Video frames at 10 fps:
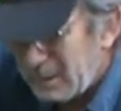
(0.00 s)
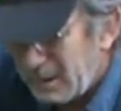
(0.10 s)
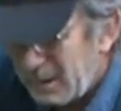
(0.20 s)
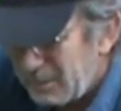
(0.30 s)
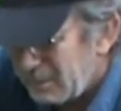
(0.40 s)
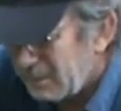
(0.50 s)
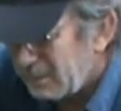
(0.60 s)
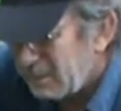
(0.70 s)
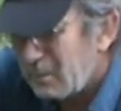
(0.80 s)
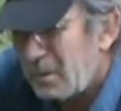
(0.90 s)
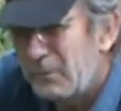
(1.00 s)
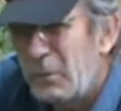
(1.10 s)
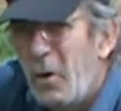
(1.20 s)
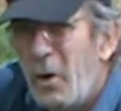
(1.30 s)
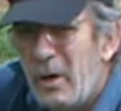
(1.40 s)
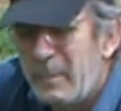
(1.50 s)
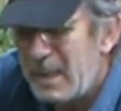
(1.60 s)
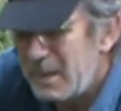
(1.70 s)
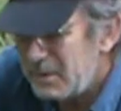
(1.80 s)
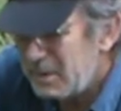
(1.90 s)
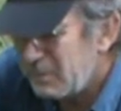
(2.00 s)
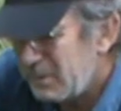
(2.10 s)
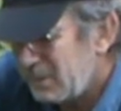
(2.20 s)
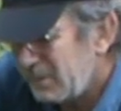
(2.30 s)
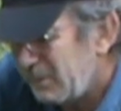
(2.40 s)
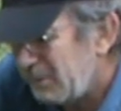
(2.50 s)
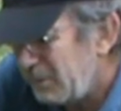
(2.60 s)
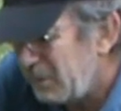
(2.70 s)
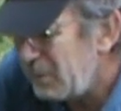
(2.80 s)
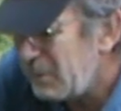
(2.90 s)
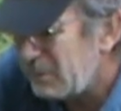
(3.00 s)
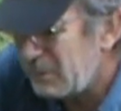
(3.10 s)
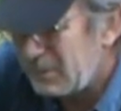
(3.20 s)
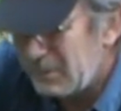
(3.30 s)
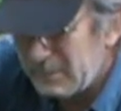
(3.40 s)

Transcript: eat, and a lot of time and energy was used